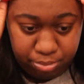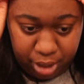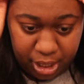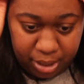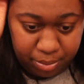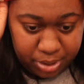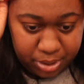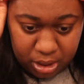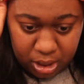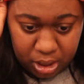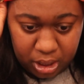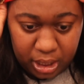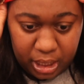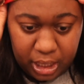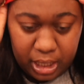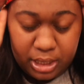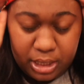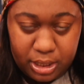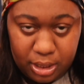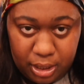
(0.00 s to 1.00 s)
brand was going to
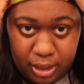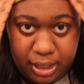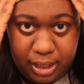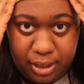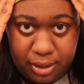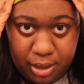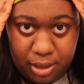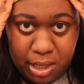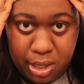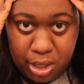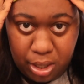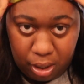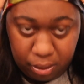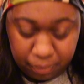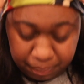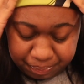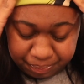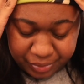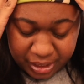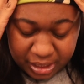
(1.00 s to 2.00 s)
get until
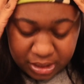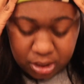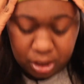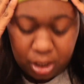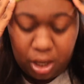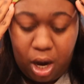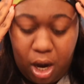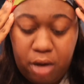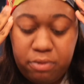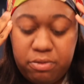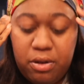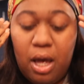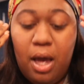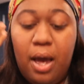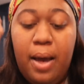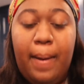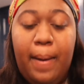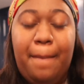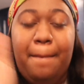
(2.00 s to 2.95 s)
it took off.